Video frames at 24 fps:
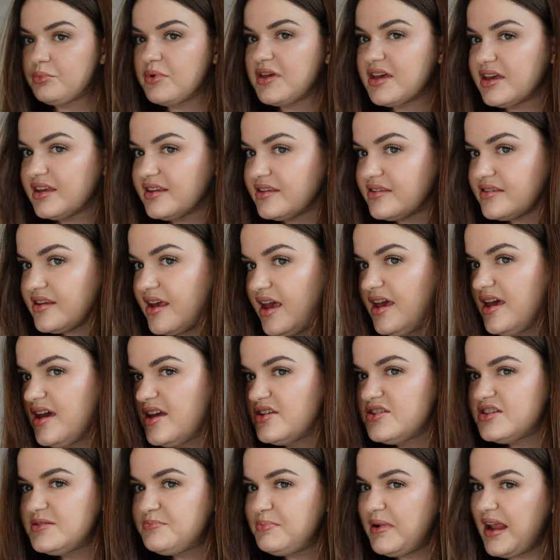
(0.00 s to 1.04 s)
because it
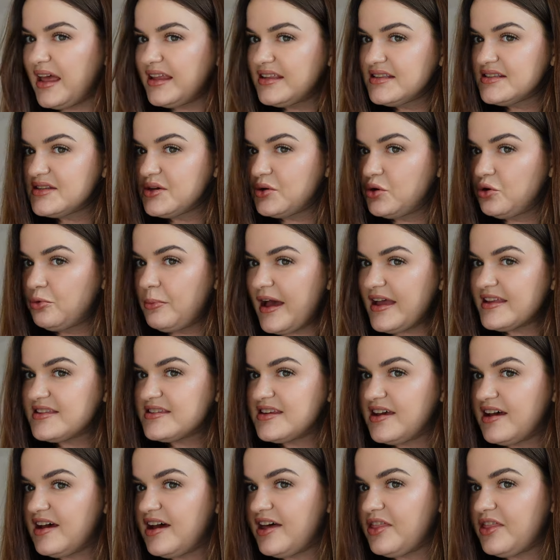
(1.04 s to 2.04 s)
just blends it all better.